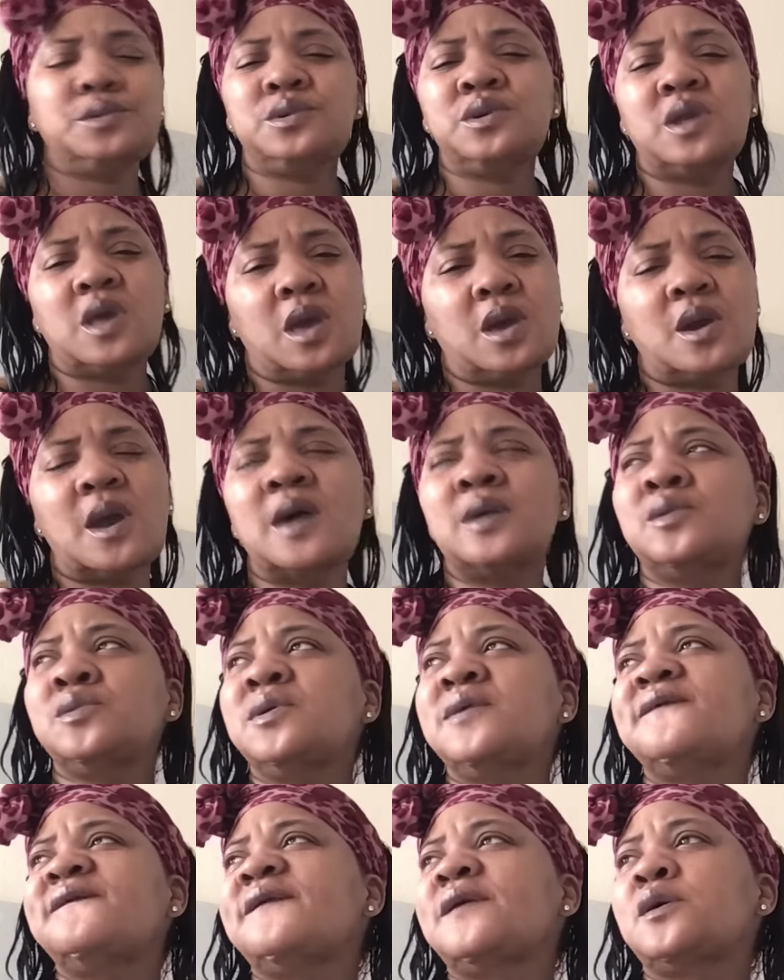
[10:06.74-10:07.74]
No. I don't
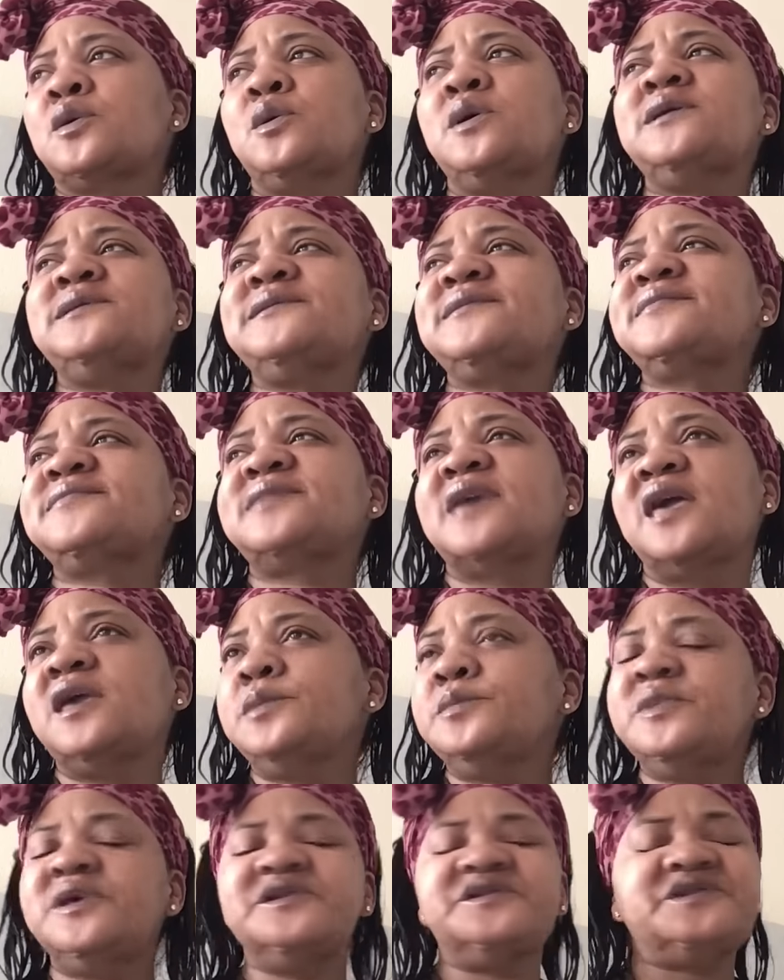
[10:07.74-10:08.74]
give a fuck what
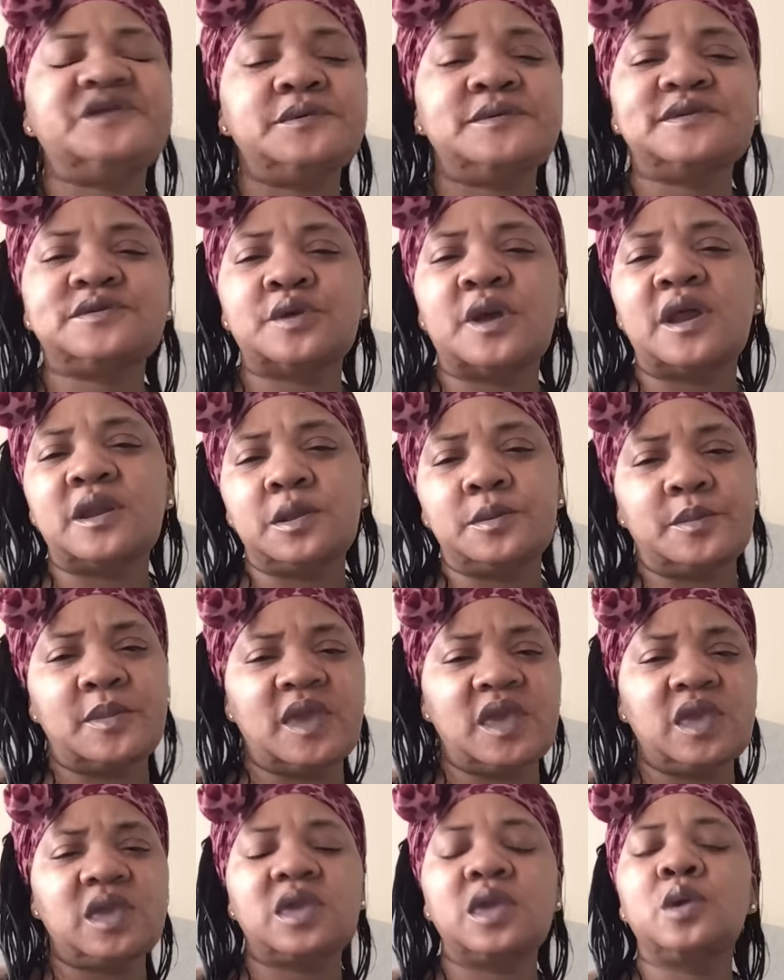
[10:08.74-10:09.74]
statement she was trying to
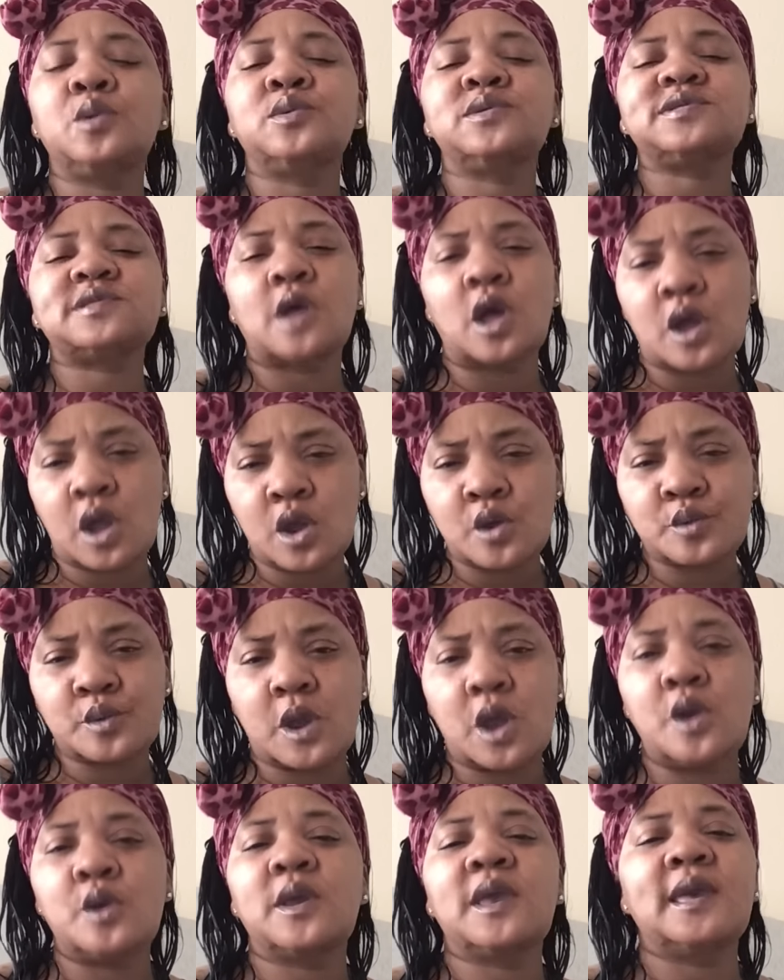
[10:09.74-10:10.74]
make. It was all
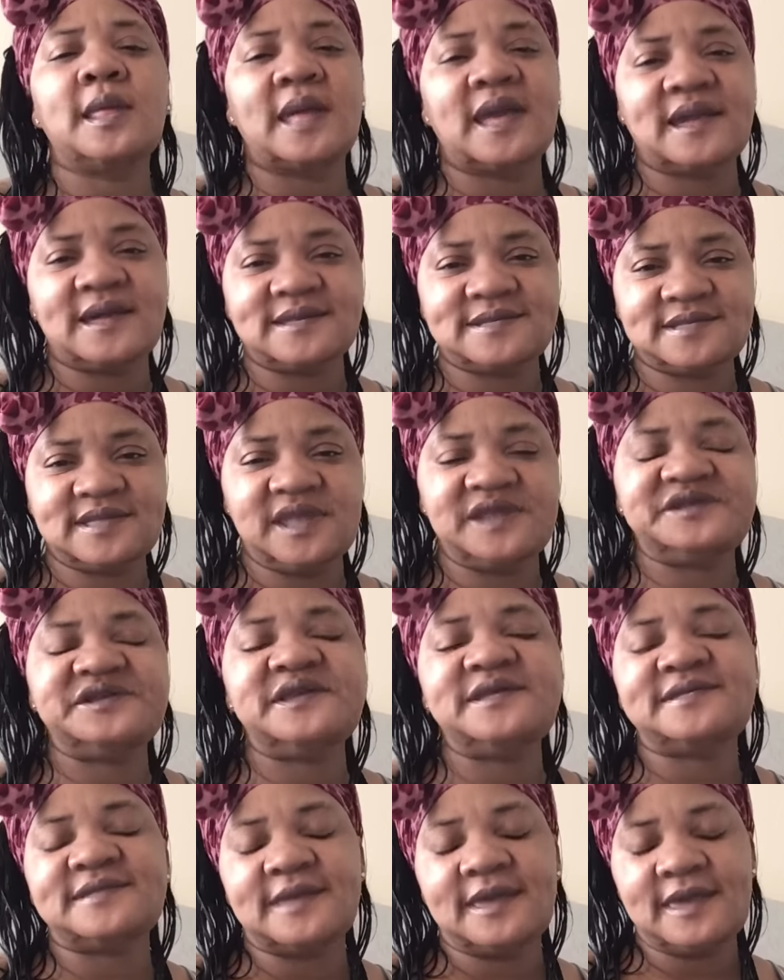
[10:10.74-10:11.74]
wrong. And like I said,
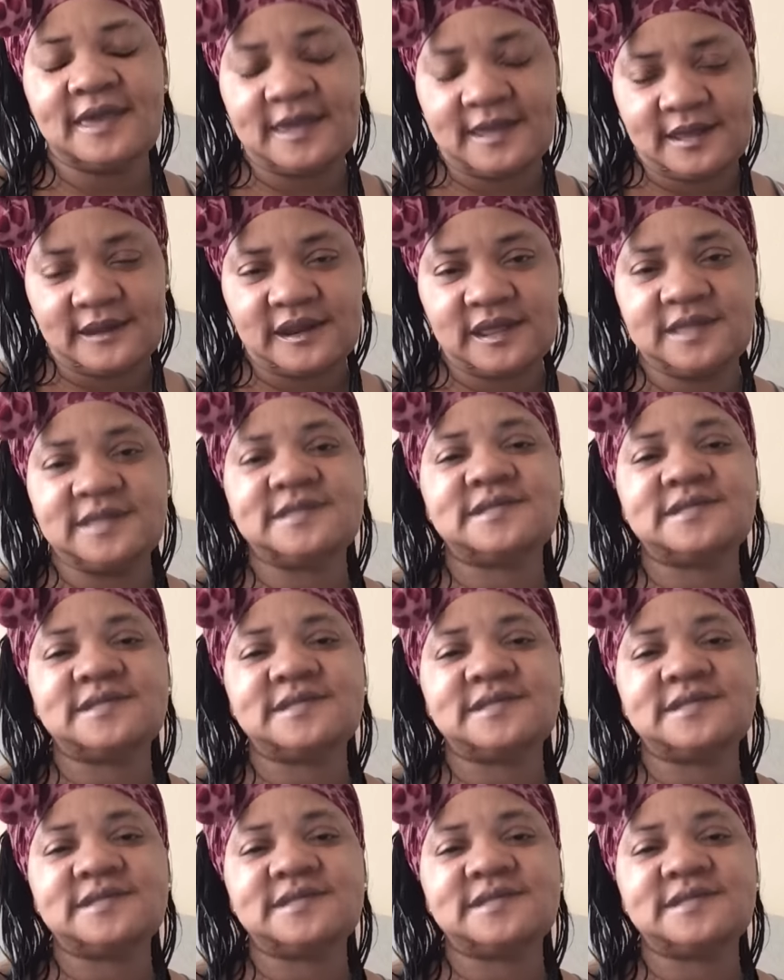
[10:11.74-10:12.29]
she's ignorant.